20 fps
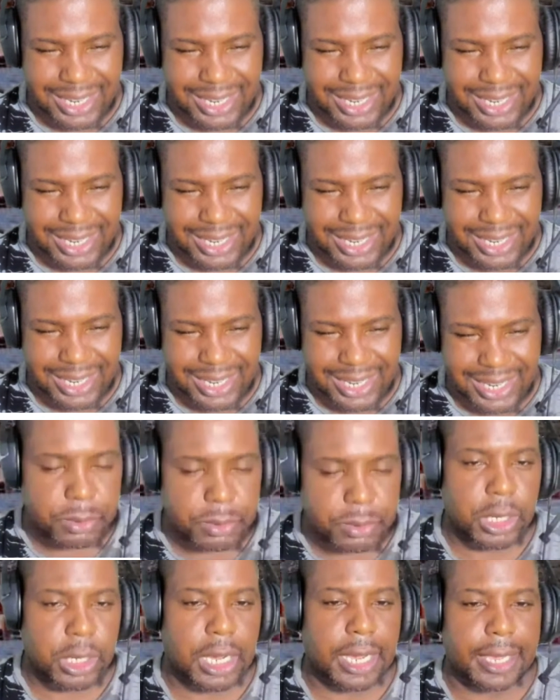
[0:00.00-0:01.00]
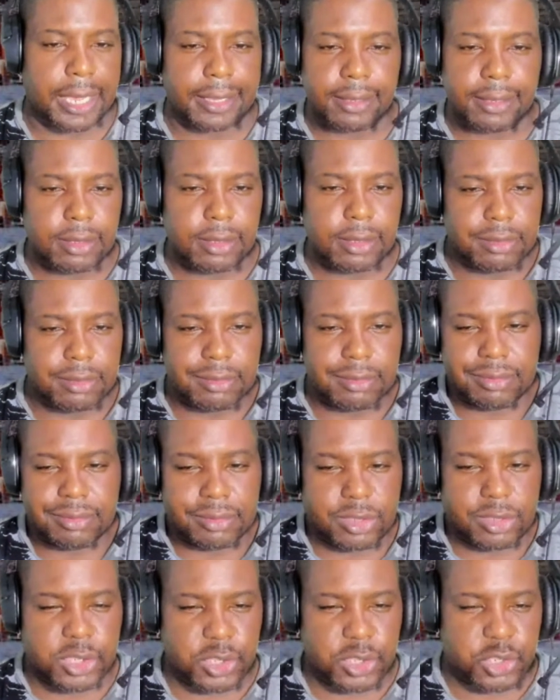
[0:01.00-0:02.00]
Tyson, a good guy.
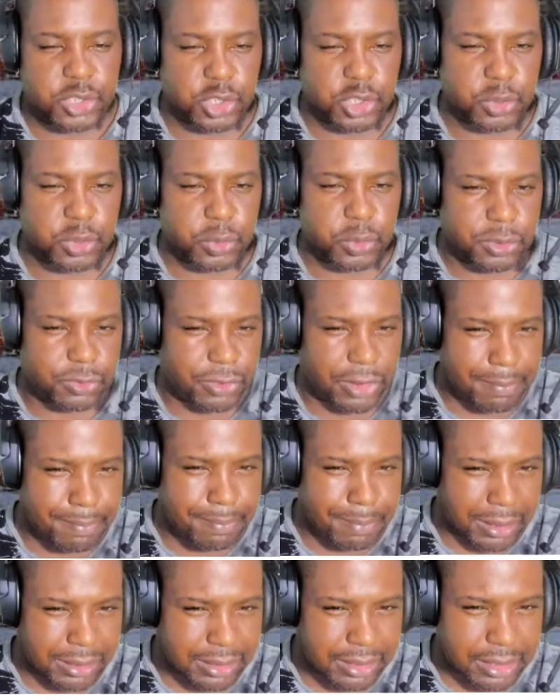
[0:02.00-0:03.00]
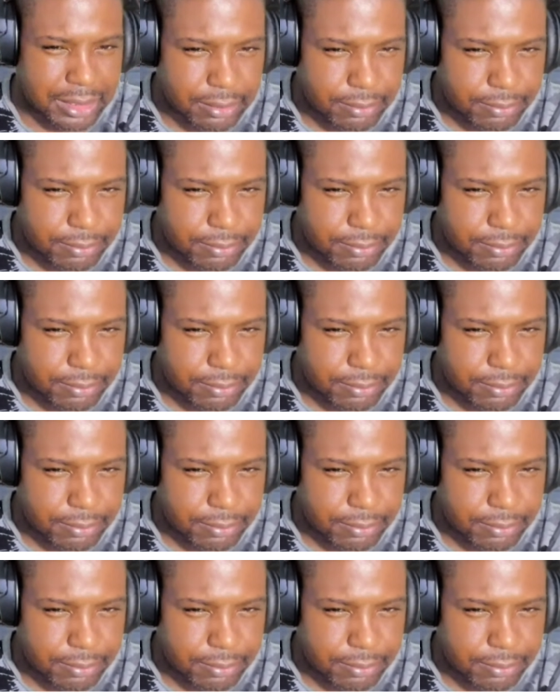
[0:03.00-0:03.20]
Joshua was very bulky.